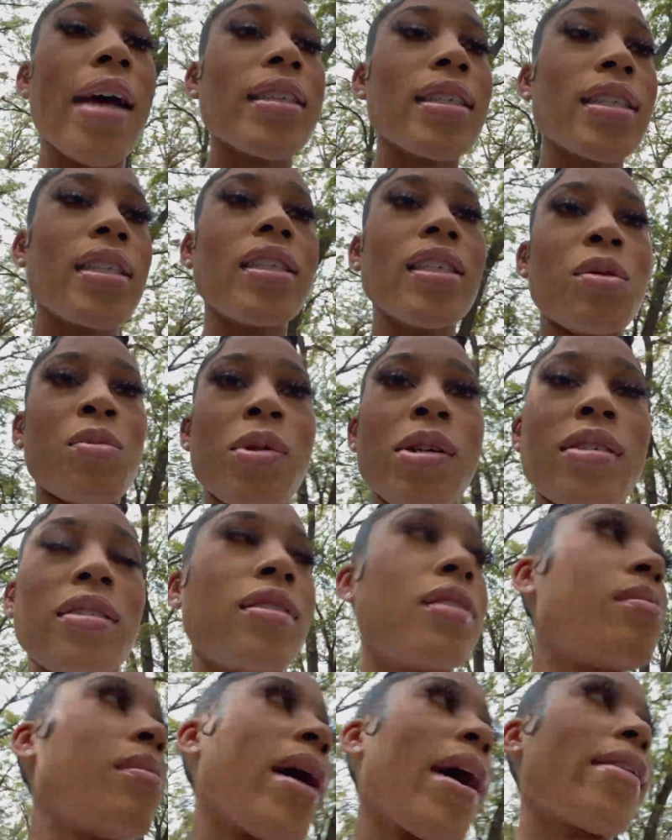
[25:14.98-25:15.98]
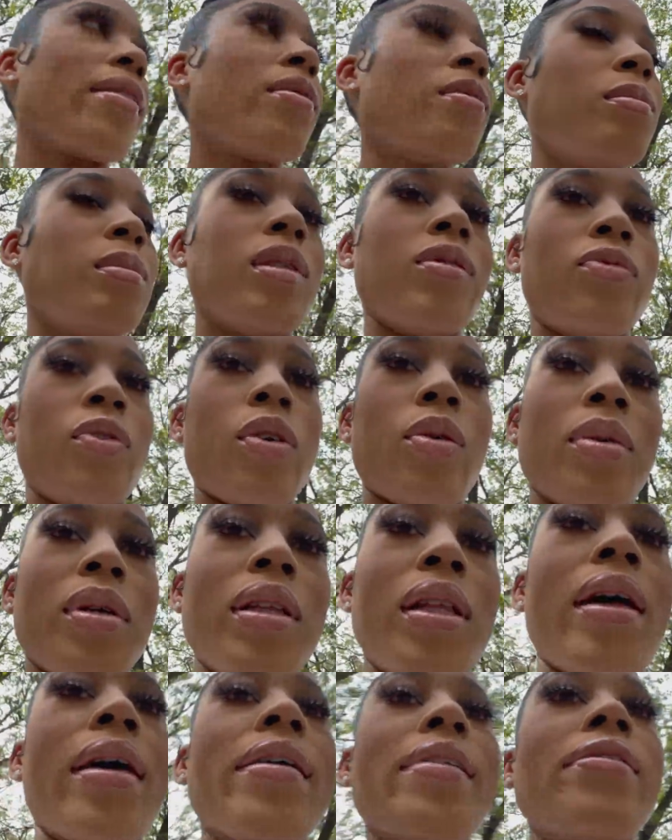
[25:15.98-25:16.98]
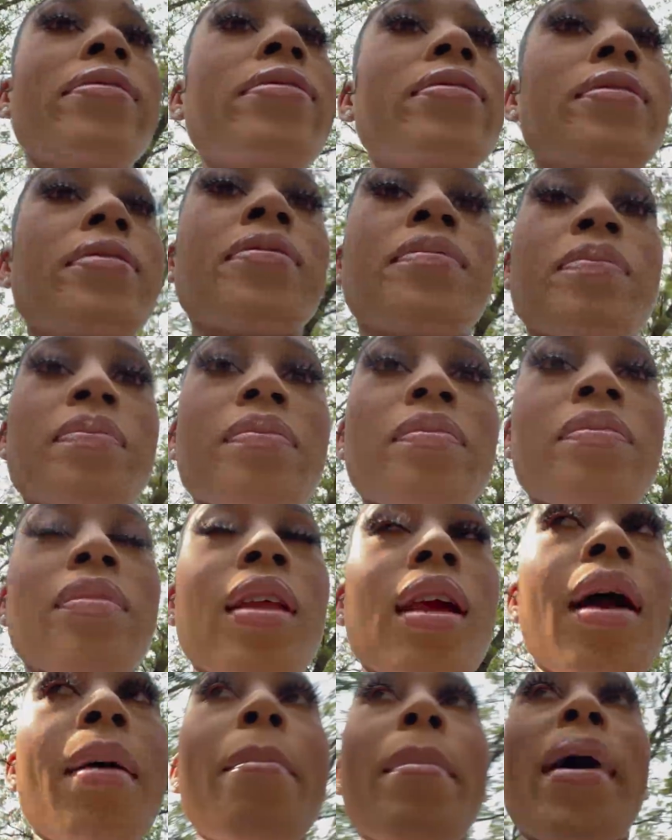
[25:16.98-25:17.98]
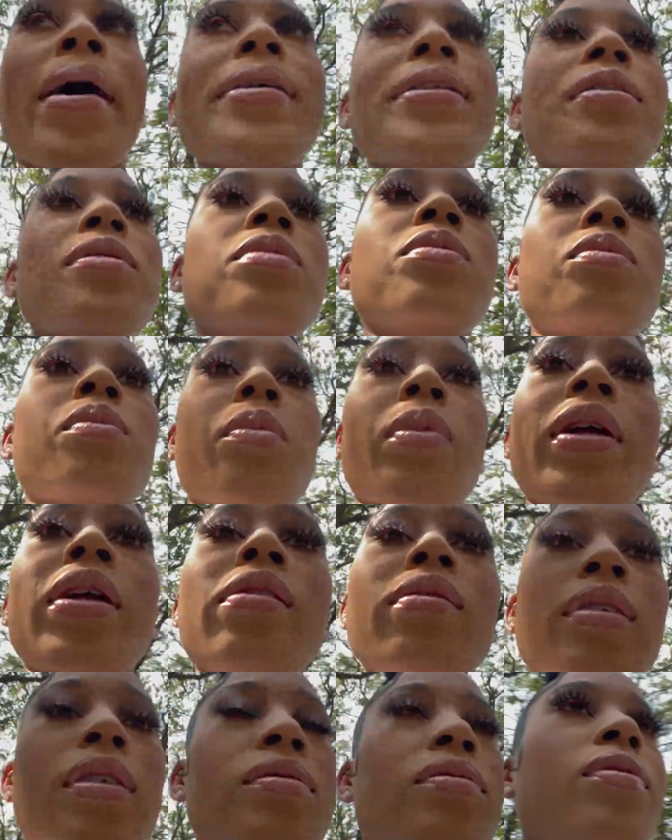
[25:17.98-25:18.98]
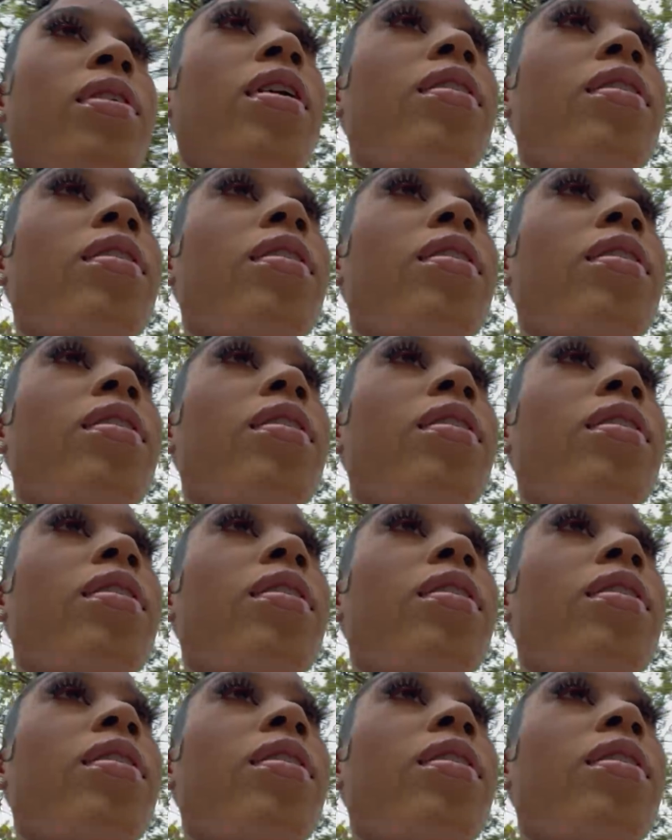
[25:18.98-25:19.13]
literally went to the bathroom before we left. Mind you, we don't live far